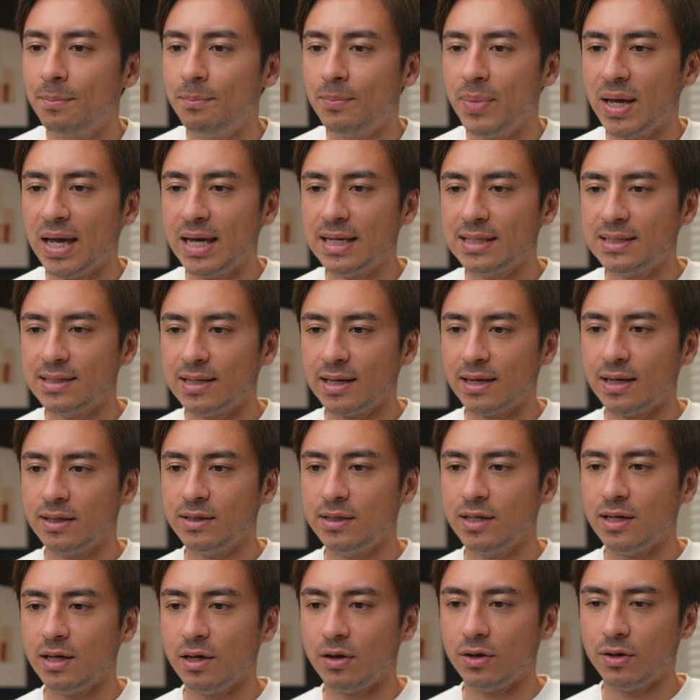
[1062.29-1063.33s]
Paste it in
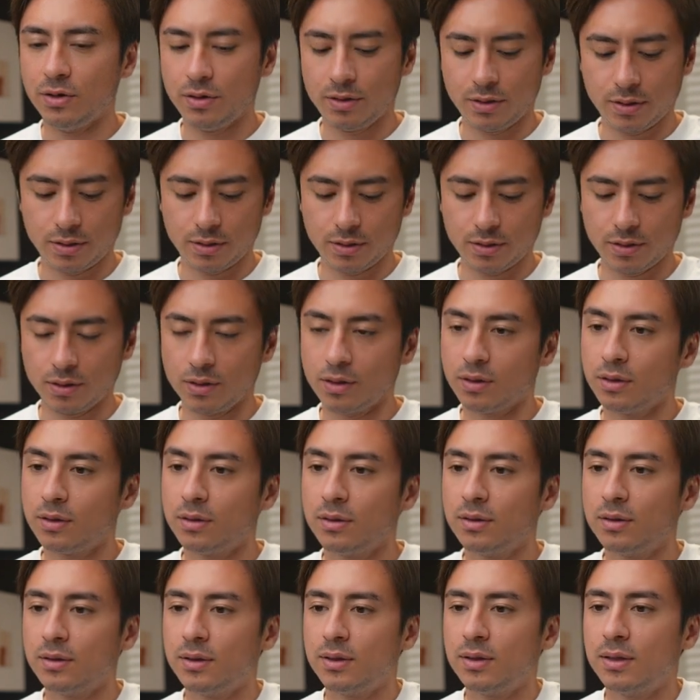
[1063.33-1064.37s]
here
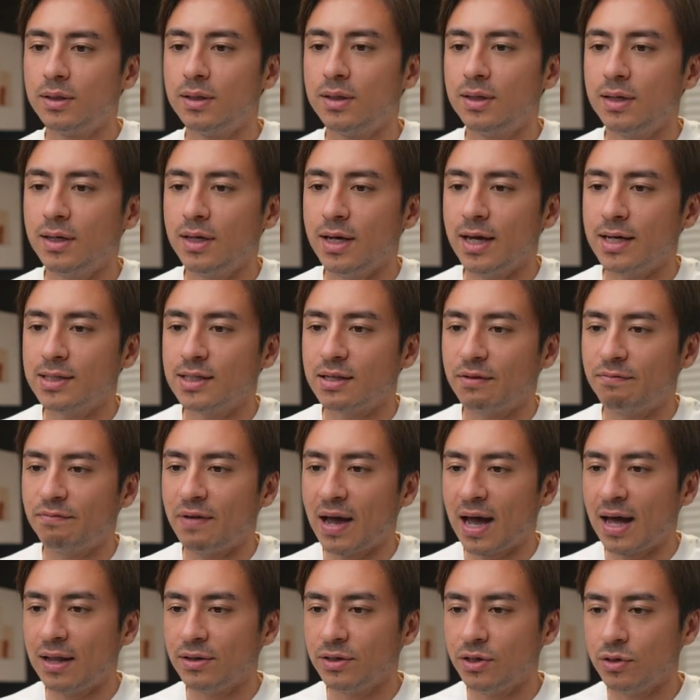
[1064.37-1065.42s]
as a
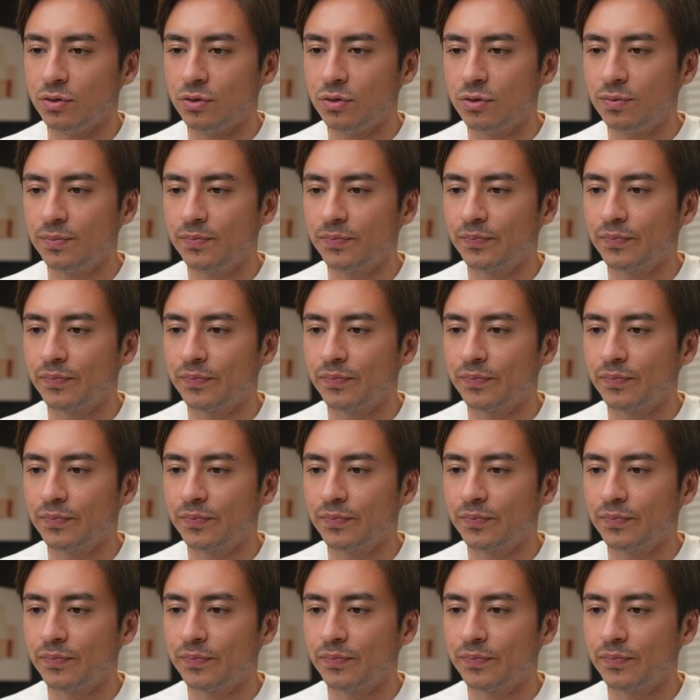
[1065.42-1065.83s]
value.